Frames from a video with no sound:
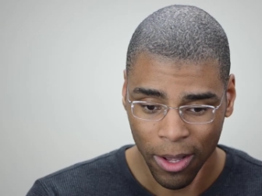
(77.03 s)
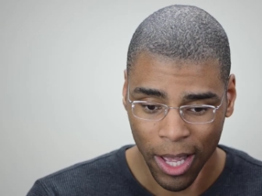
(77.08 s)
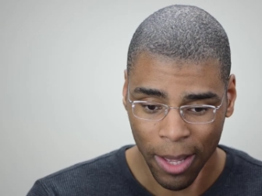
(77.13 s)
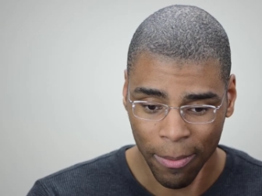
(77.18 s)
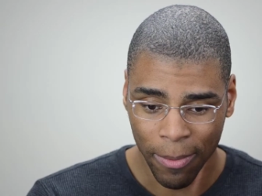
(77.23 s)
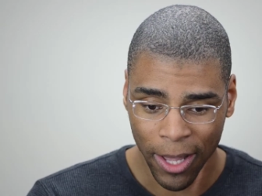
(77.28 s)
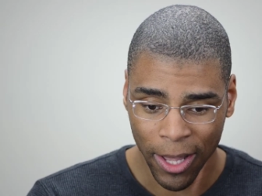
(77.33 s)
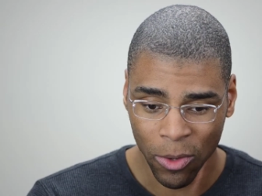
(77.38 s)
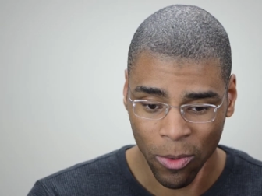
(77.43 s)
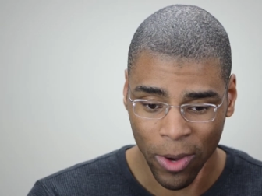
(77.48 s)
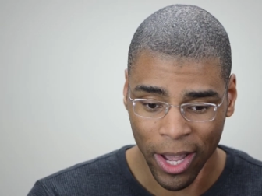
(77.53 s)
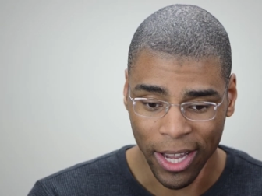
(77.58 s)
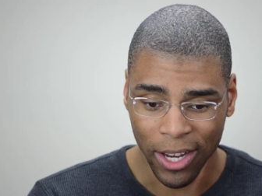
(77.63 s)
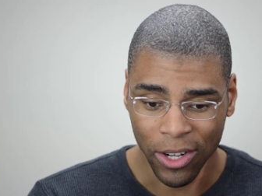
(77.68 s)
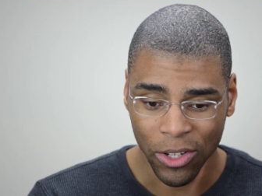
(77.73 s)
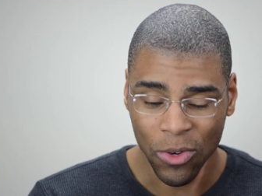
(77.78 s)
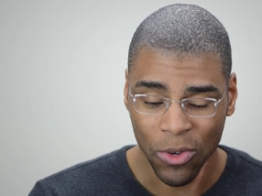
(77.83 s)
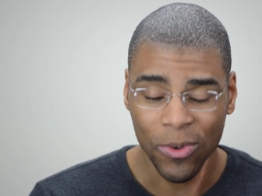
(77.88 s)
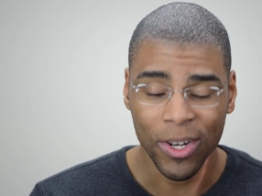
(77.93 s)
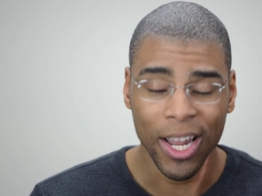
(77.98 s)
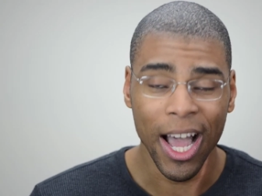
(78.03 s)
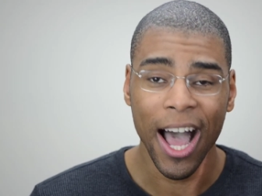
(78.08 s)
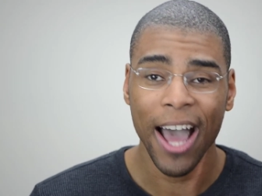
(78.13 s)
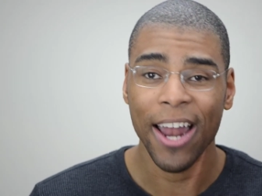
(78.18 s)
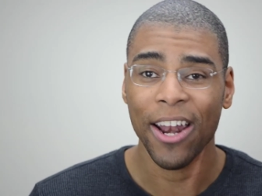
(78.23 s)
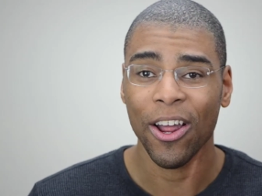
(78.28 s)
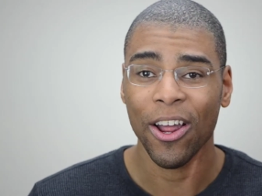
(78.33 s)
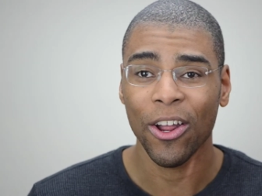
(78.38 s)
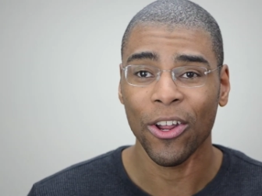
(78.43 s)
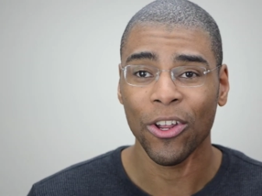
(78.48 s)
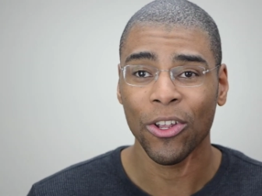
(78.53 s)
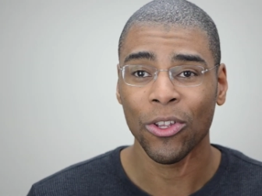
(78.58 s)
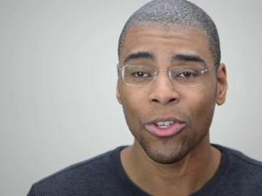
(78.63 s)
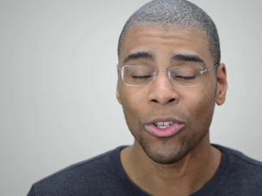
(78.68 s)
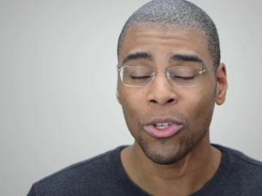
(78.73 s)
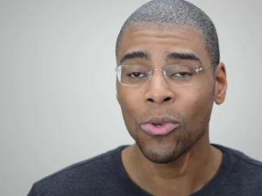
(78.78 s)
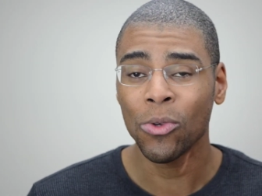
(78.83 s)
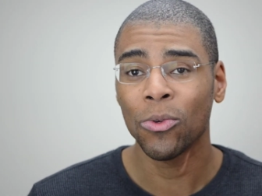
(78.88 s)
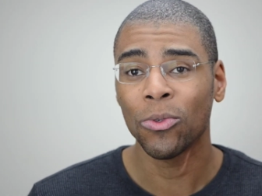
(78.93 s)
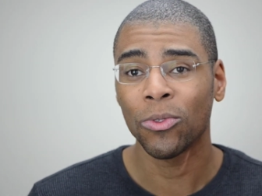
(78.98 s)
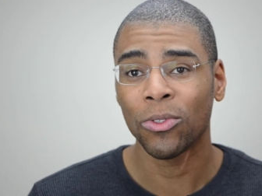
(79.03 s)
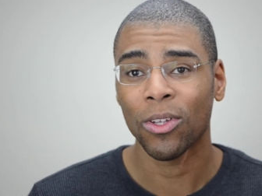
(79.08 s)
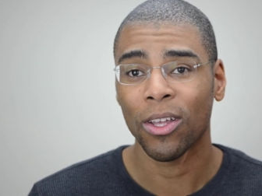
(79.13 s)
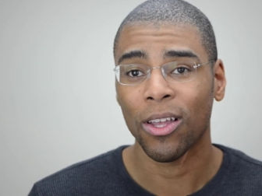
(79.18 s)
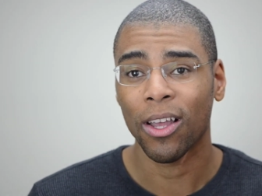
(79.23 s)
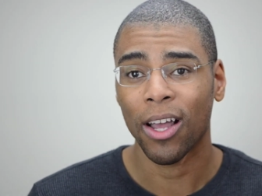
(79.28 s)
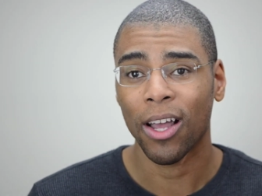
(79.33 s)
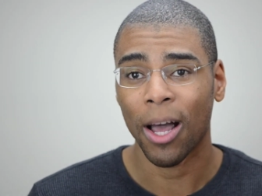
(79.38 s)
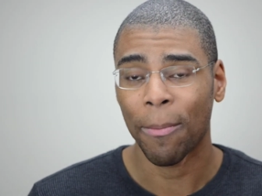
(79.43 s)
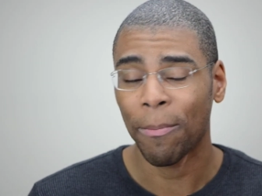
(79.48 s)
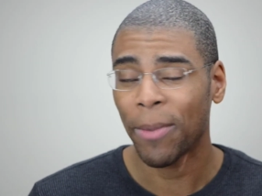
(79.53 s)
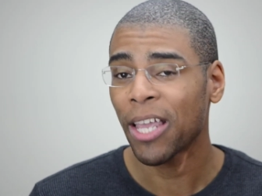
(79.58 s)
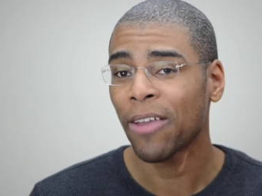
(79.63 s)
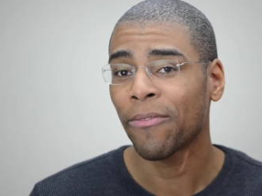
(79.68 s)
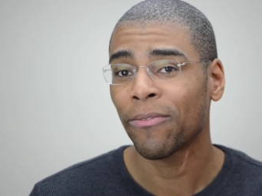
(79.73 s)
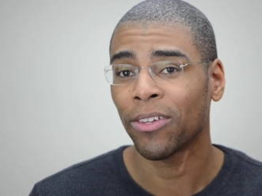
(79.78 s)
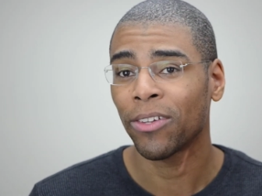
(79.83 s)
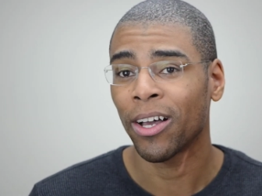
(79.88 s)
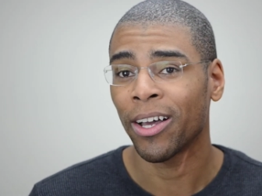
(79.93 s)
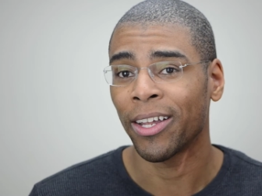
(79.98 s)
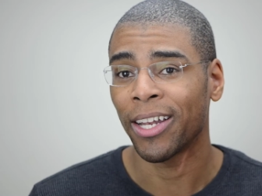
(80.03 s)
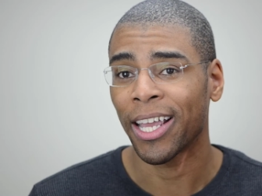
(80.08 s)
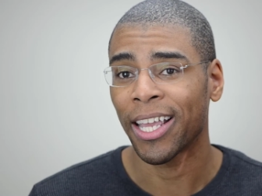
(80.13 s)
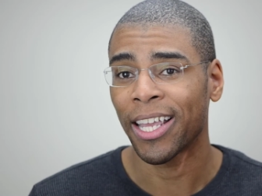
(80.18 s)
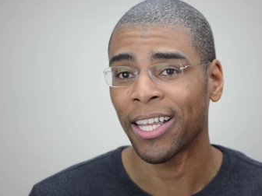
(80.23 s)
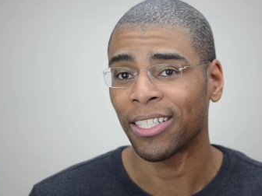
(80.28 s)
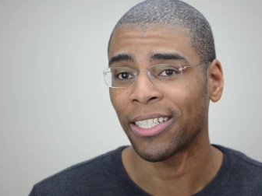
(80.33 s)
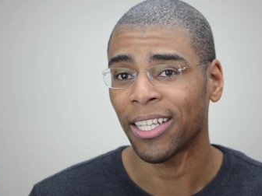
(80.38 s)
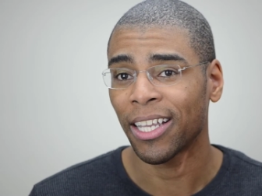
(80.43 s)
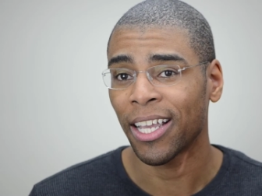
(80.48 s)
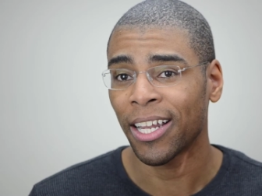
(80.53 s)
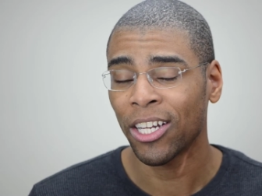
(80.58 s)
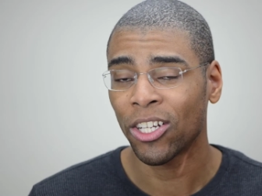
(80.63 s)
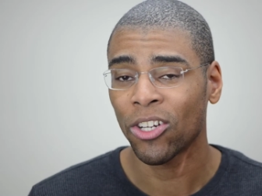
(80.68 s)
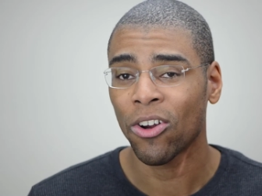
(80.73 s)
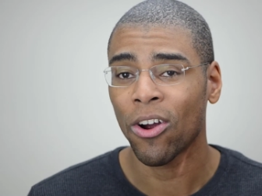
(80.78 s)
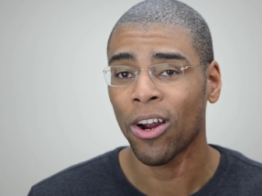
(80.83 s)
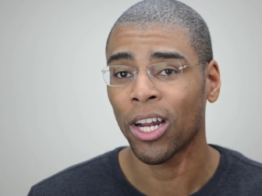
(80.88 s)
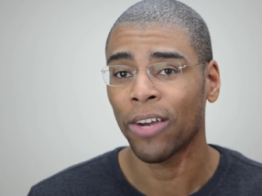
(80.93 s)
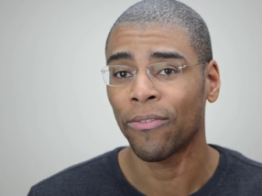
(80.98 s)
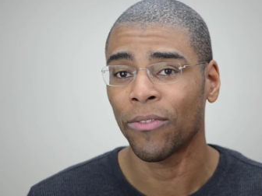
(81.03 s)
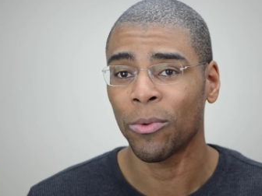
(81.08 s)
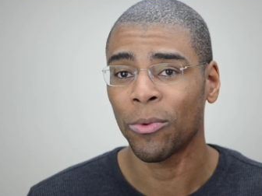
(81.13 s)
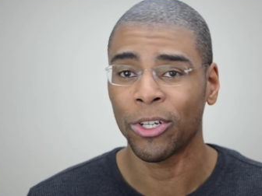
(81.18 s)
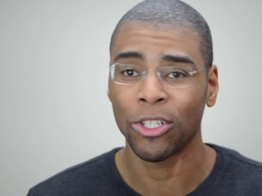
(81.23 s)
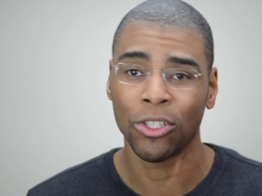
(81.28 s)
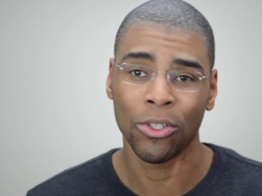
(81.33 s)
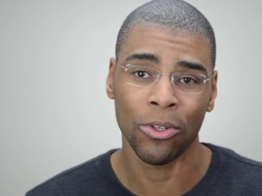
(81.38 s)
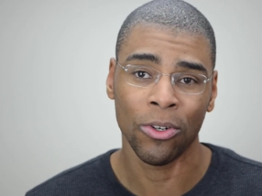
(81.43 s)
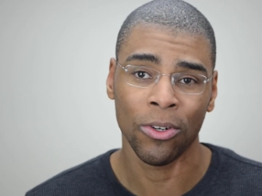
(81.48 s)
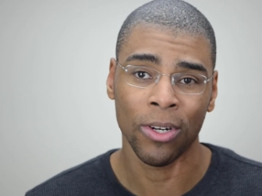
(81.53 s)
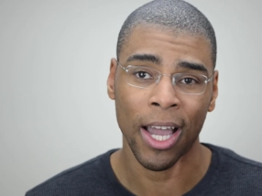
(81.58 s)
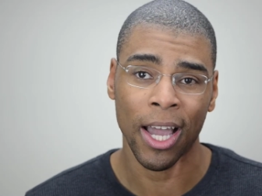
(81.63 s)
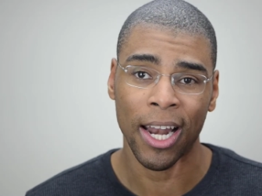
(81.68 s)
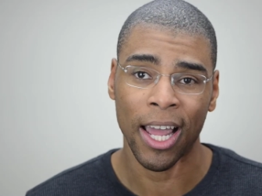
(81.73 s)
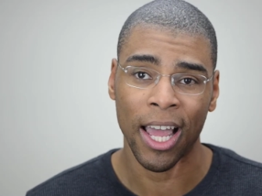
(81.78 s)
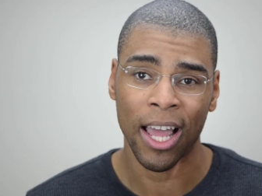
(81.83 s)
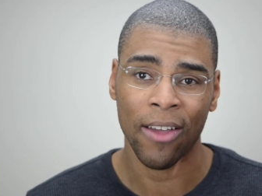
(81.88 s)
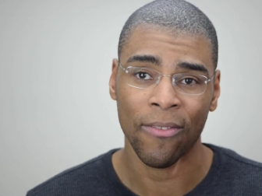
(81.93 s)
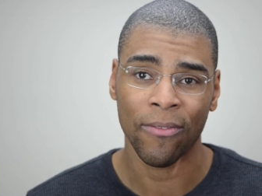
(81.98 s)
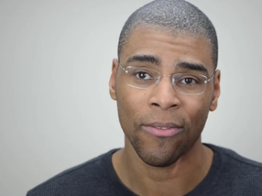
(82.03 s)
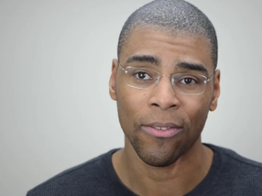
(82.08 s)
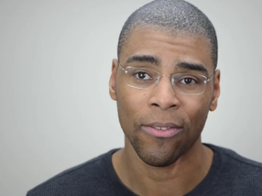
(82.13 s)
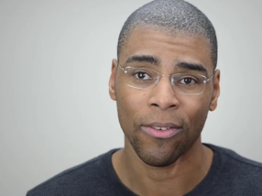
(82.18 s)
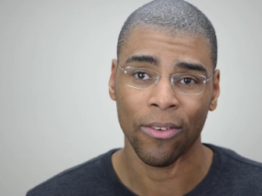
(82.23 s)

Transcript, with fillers: And by the way, do not use a ping flood against any target for which you do not have